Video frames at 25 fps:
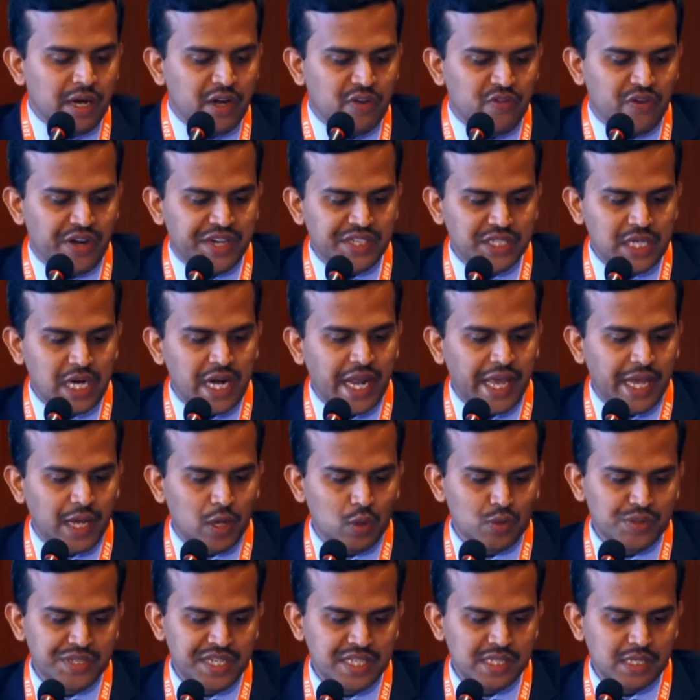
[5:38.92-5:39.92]
differential
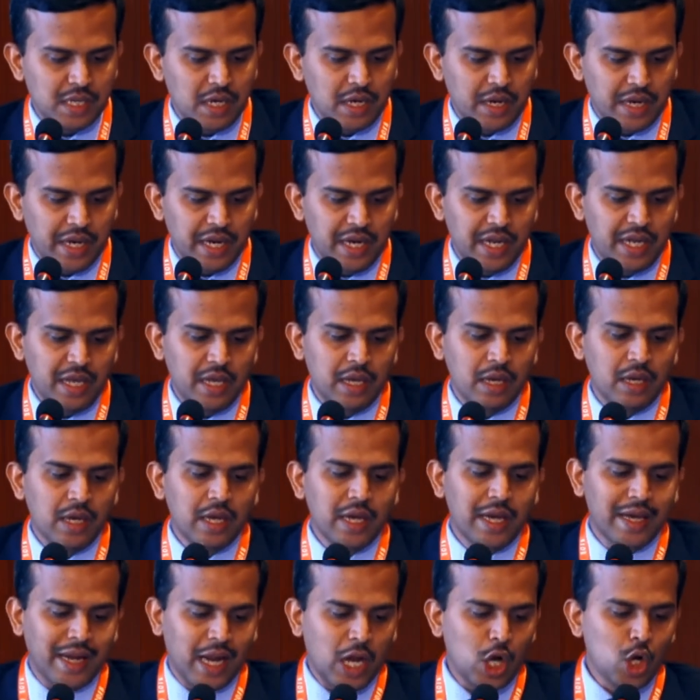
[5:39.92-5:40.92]
diagnoses are any
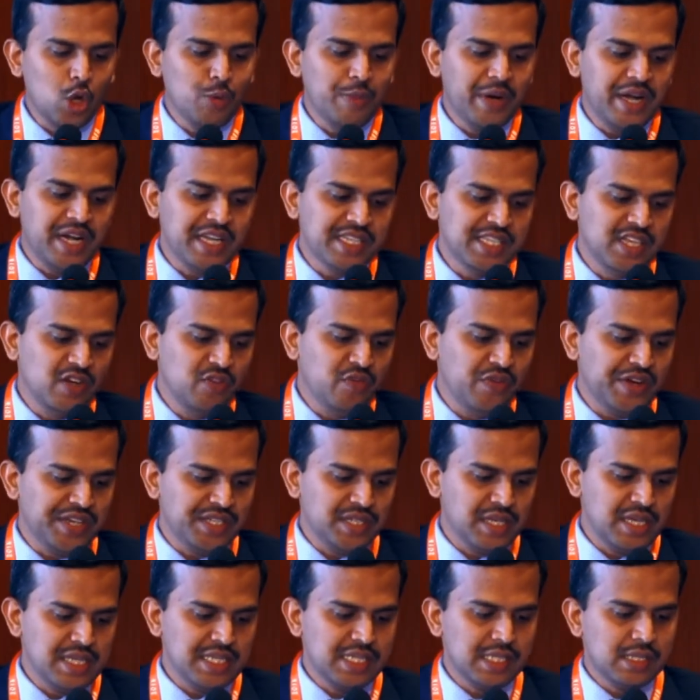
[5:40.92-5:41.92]
granulomatous
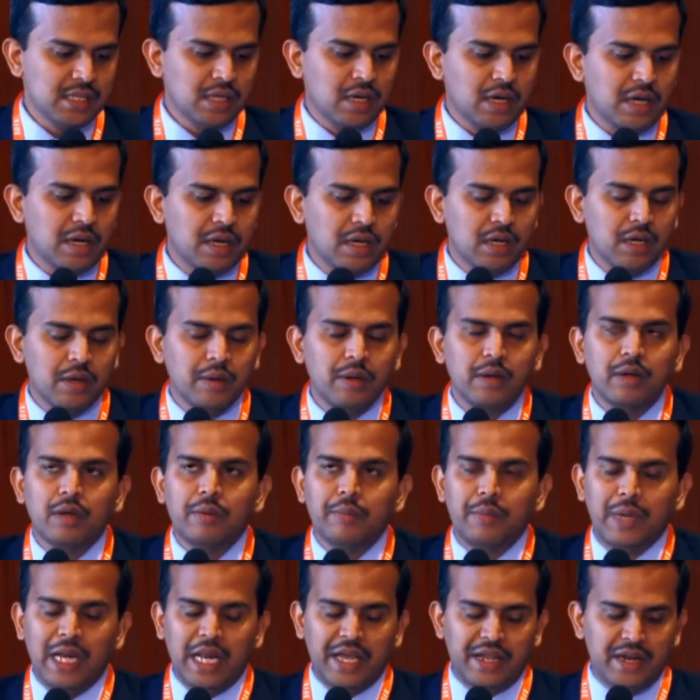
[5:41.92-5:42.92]
infections or
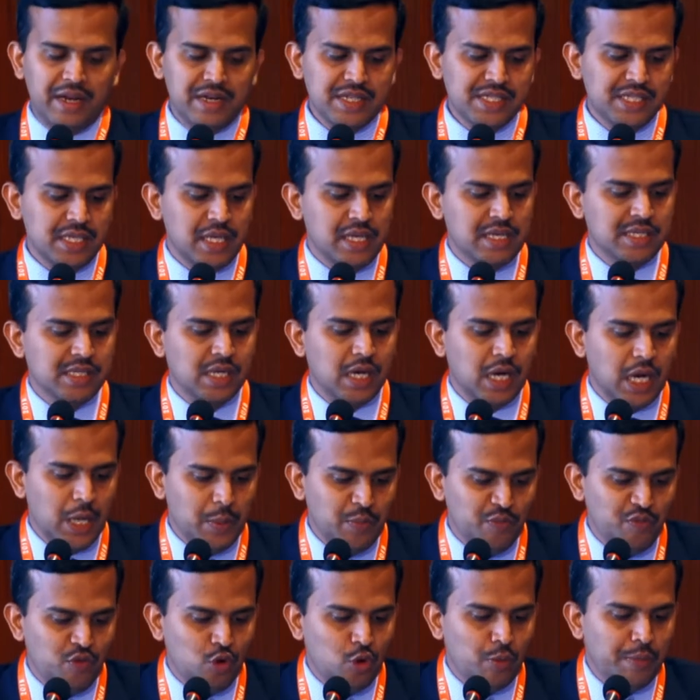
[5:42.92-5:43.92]
malignancies or
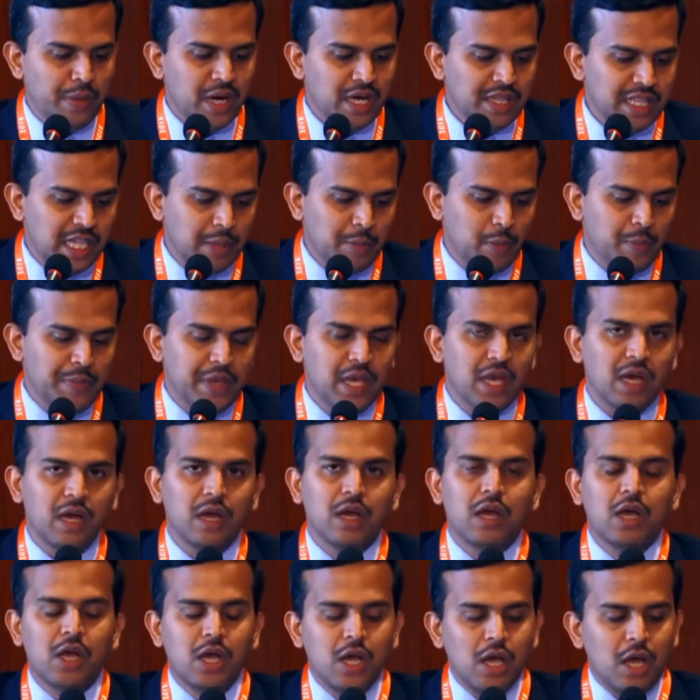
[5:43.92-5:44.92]
lymphoma, there may be
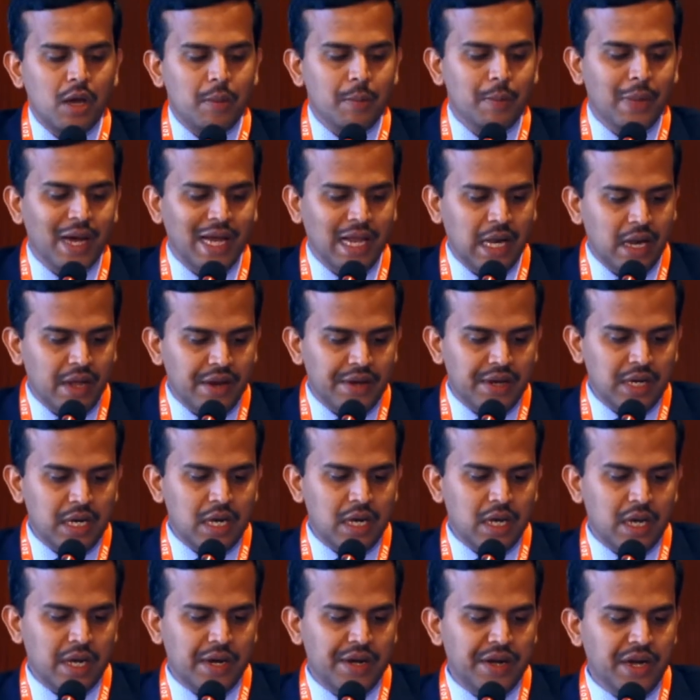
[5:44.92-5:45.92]
a
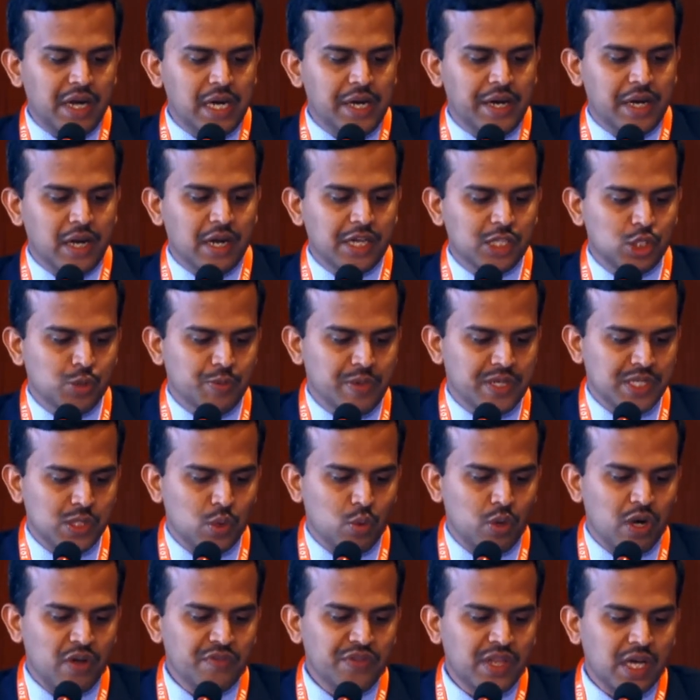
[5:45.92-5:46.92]
bilateral adrenal enlargement.
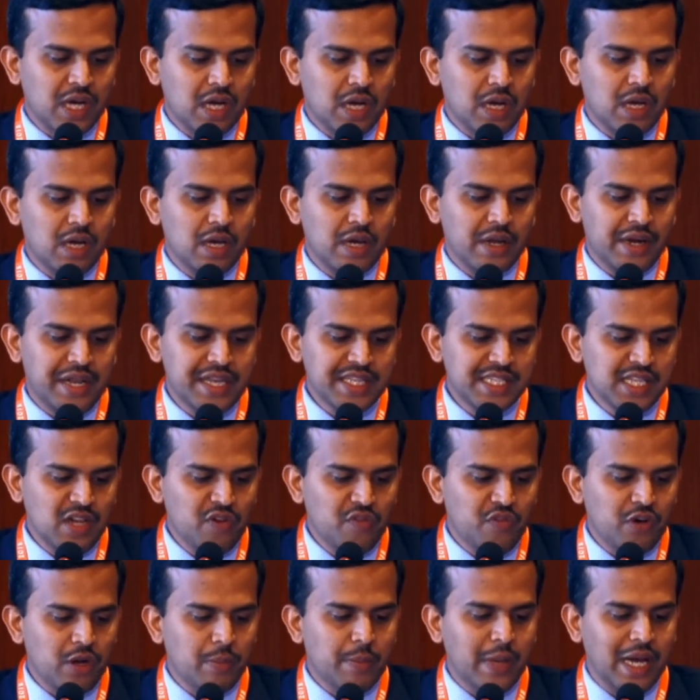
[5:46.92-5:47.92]
So one of the
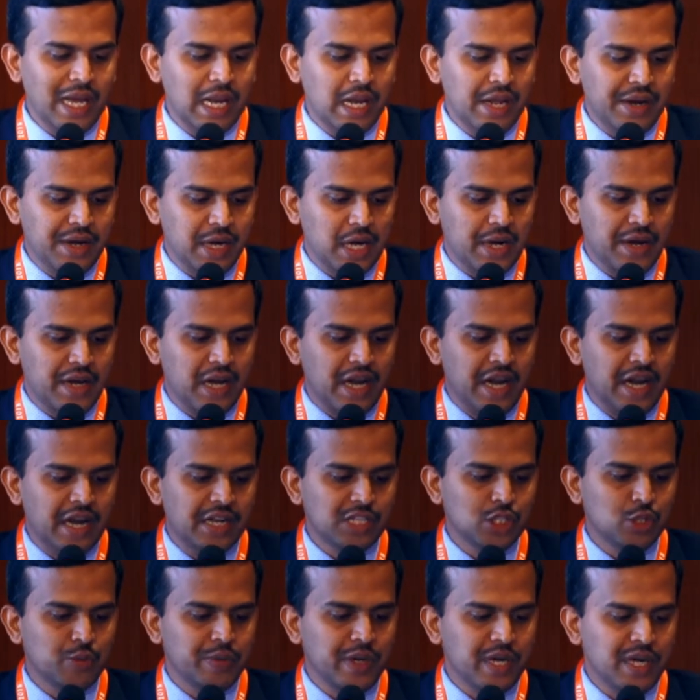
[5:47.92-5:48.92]
reason for bilateral adrenal
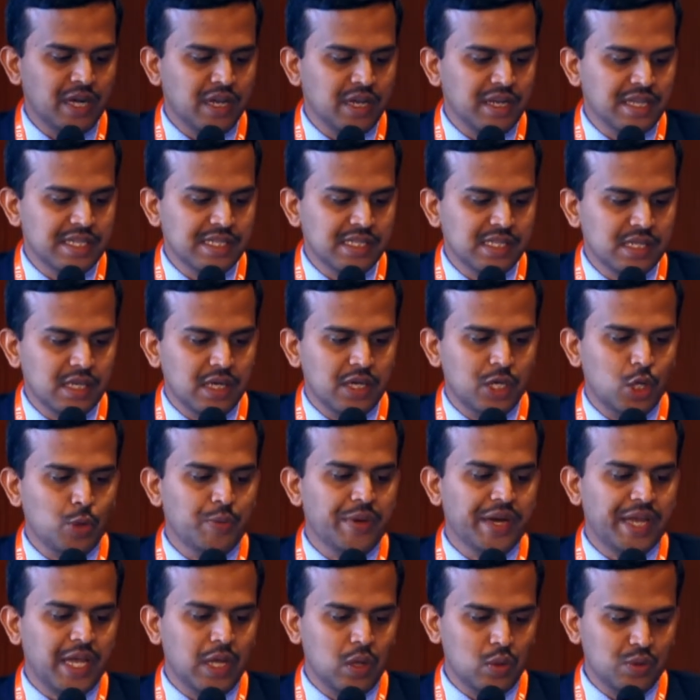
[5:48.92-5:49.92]
enlargement is
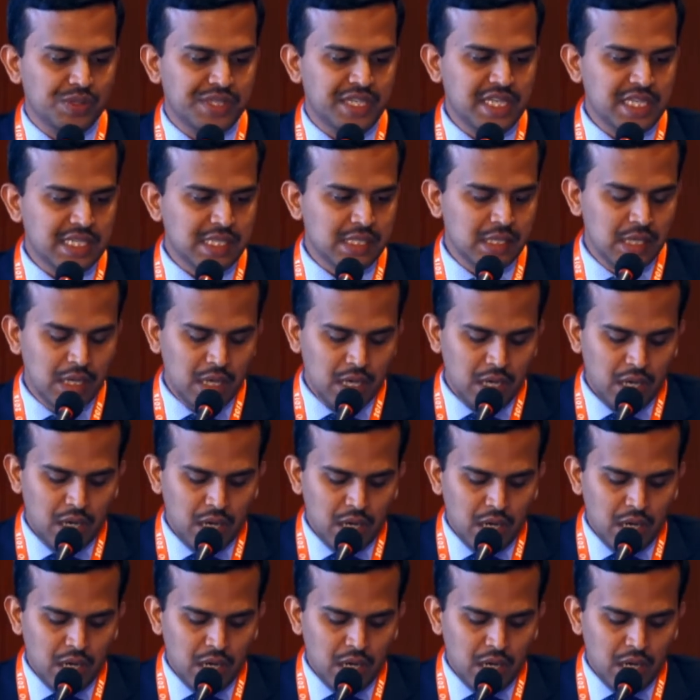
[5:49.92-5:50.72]
tuberculosis.